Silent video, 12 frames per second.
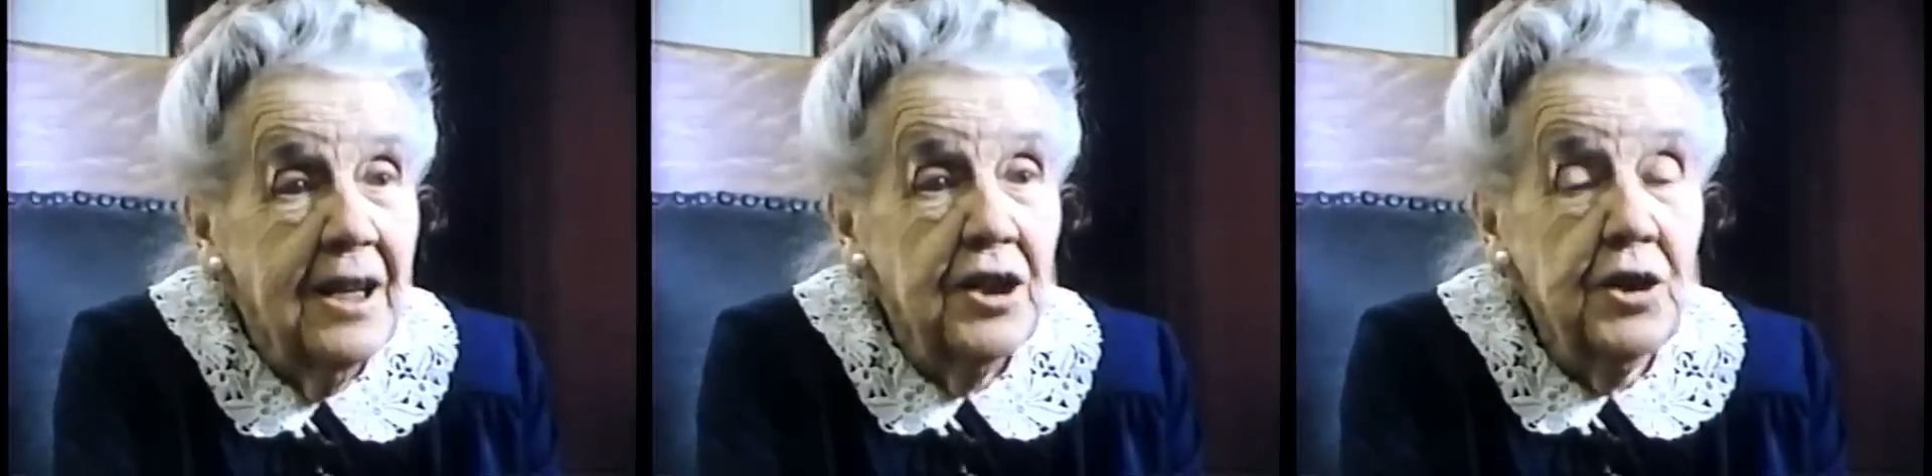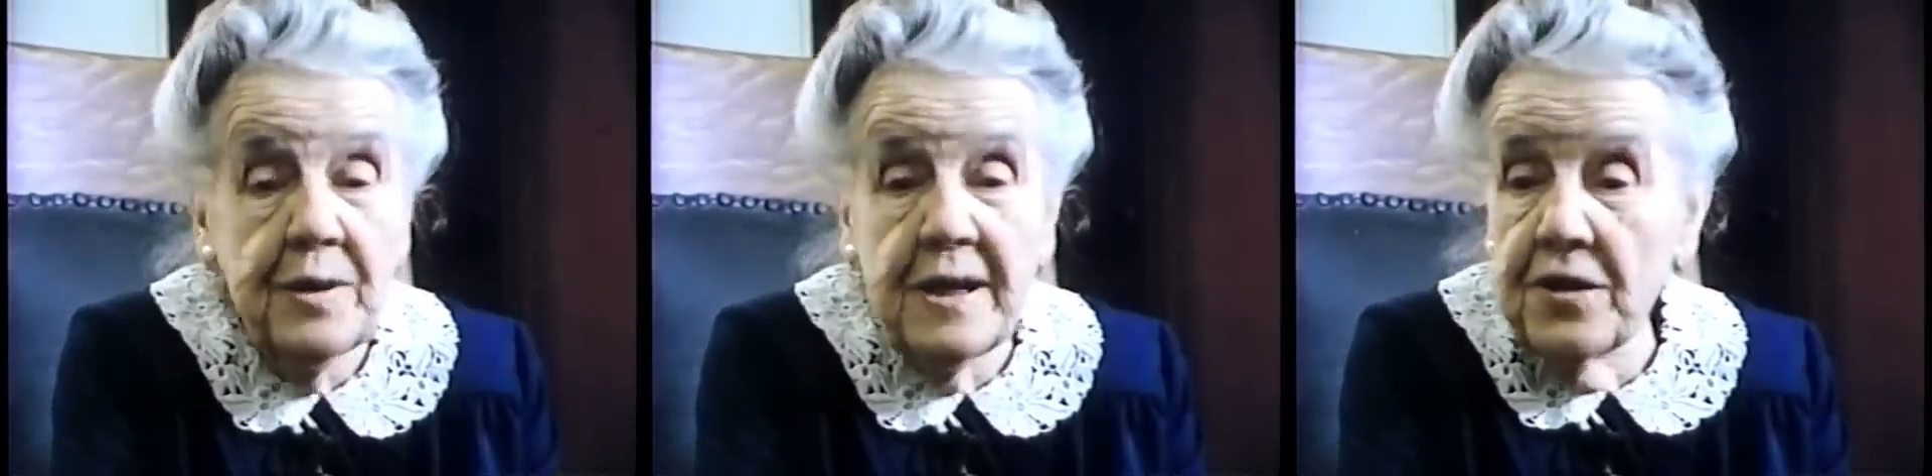
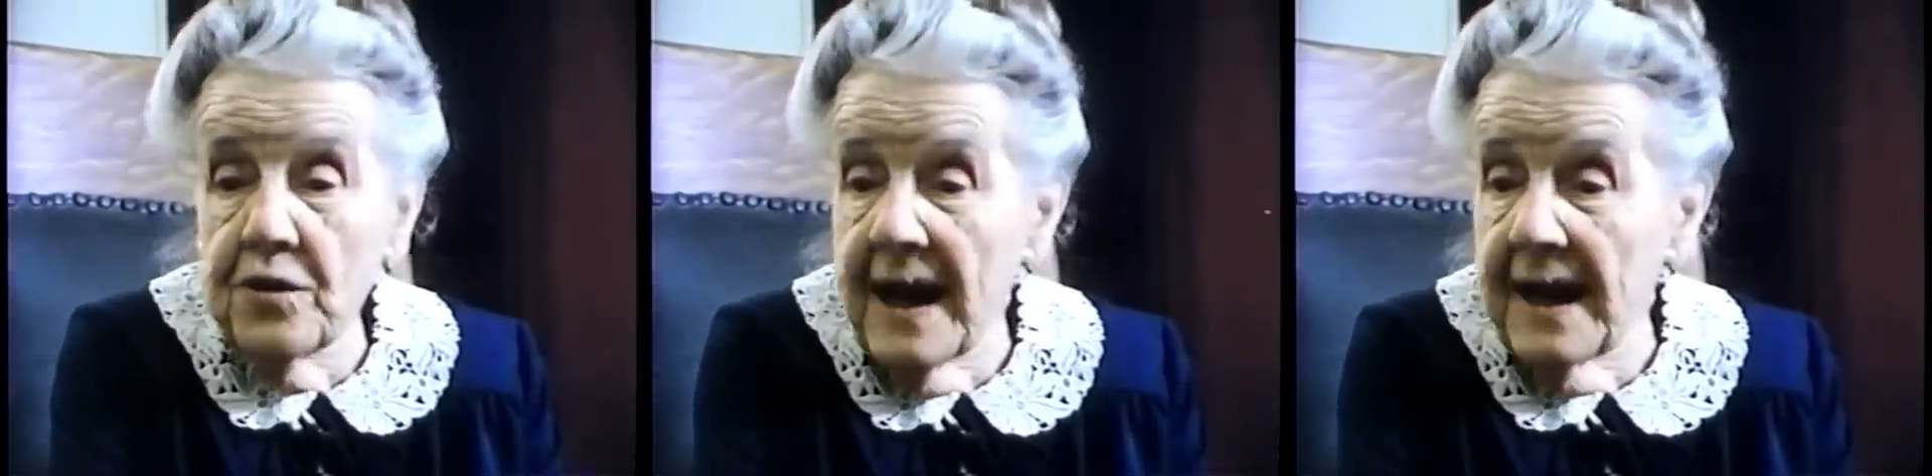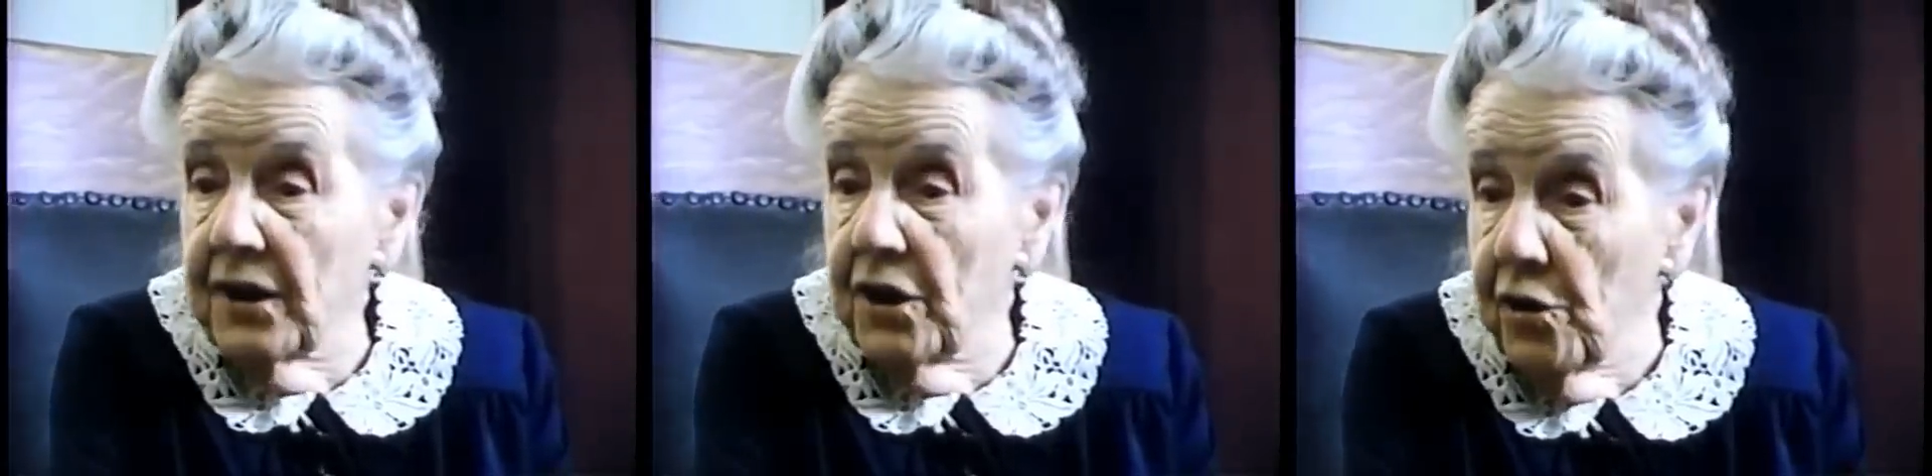You either
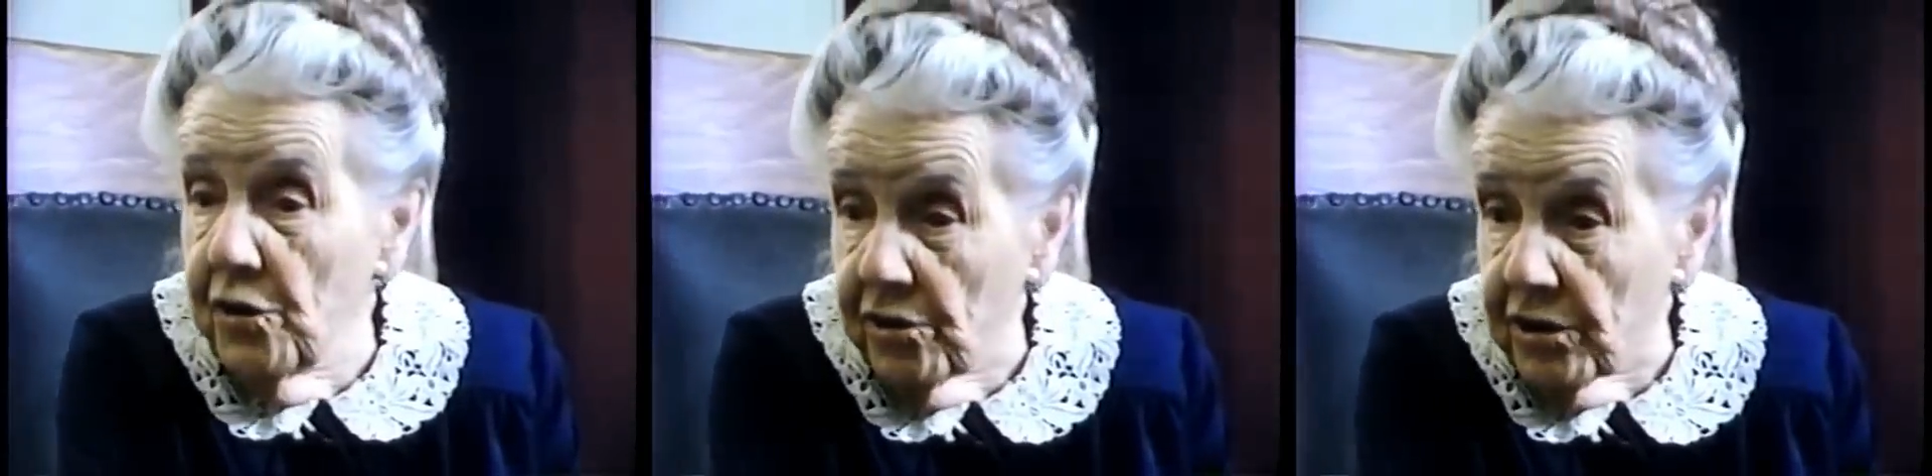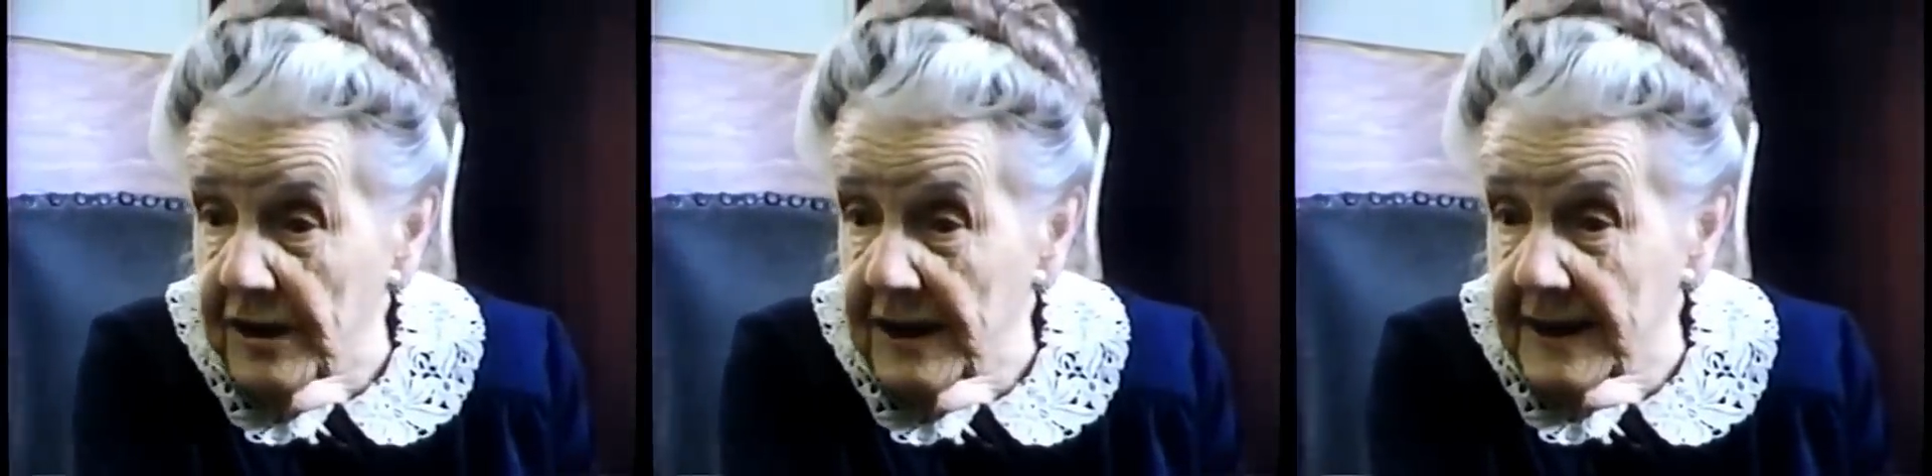had a
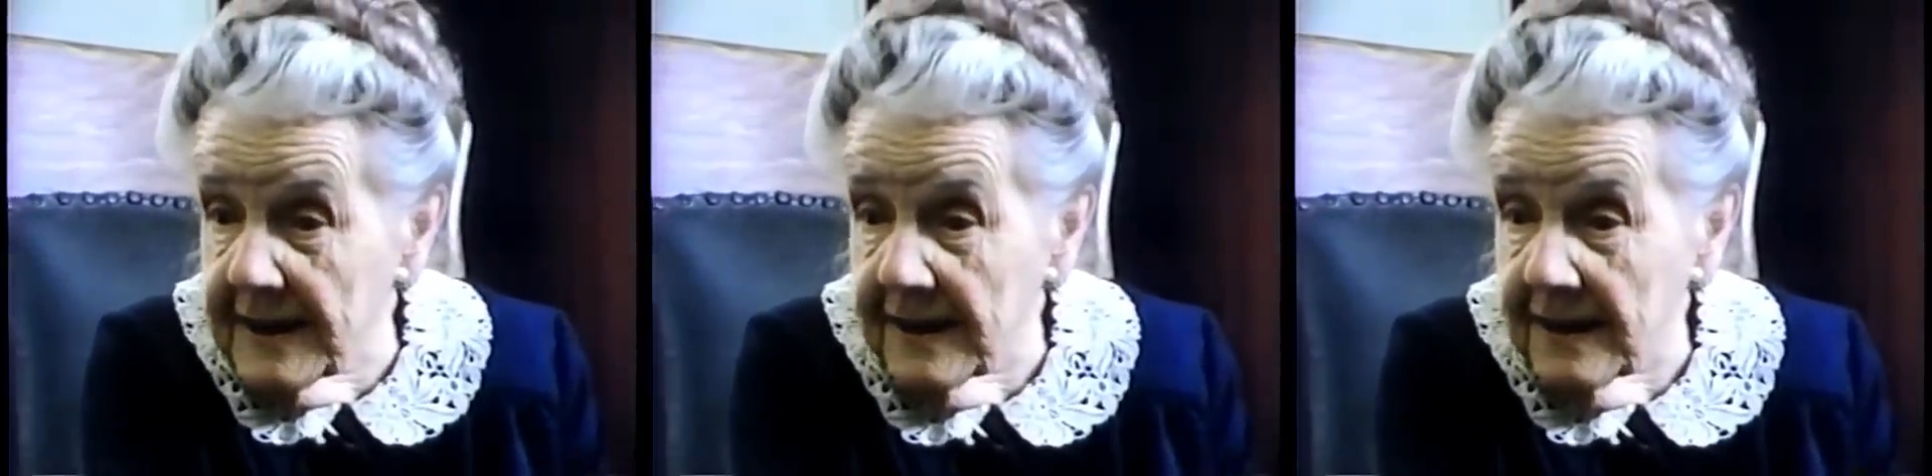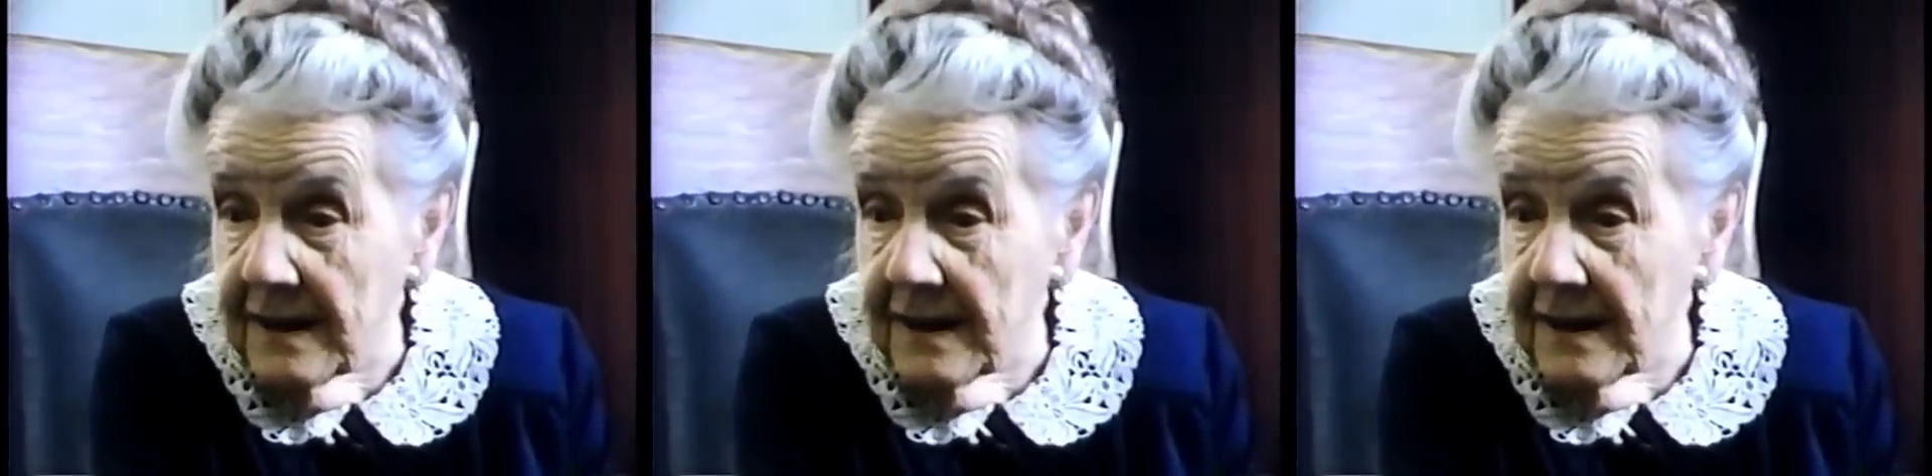horse